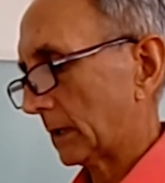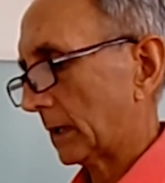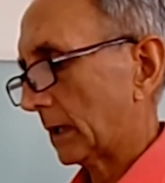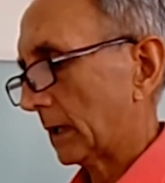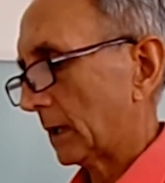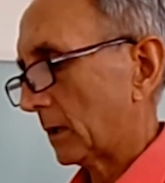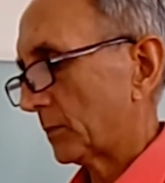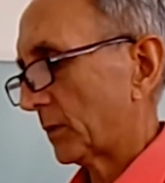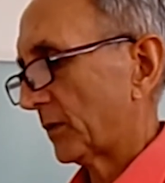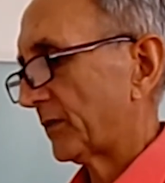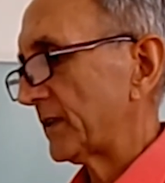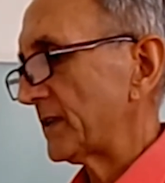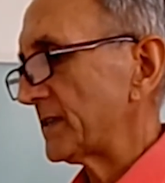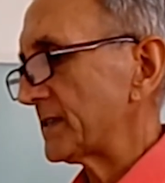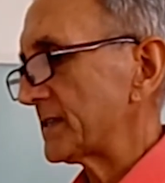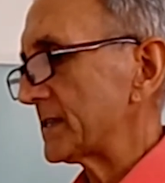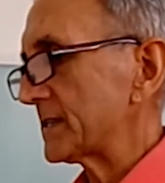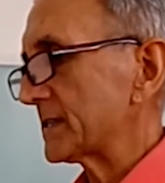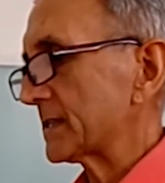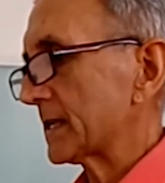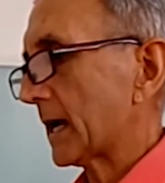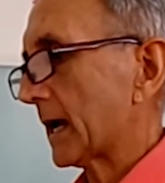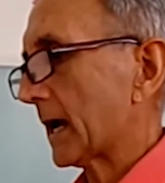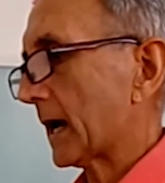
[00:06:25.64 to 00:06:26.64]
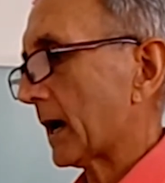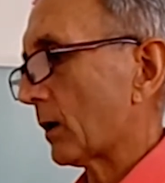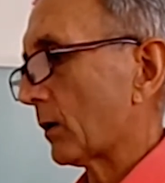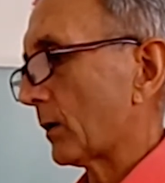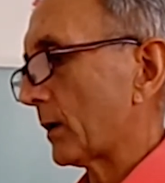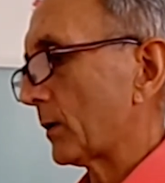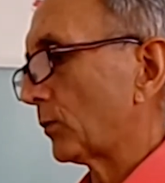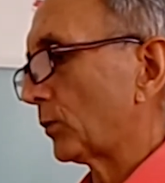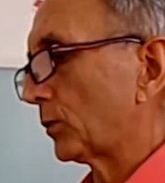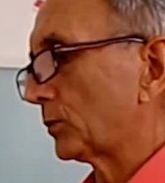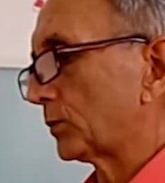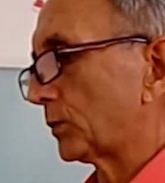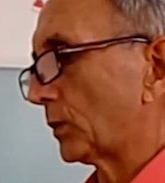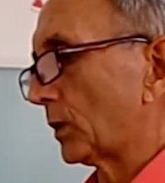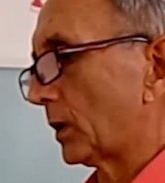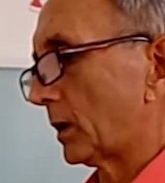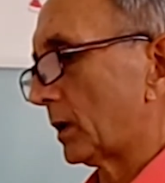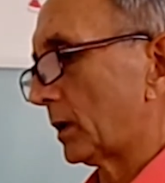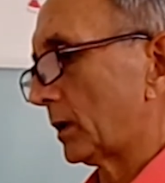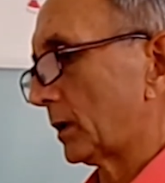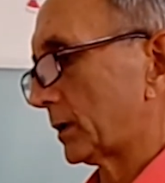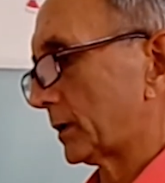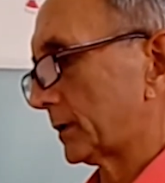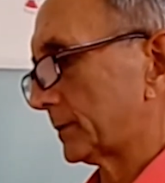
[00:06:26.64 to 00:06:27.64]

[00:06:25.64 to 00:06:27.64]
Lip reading: But this is how it would work.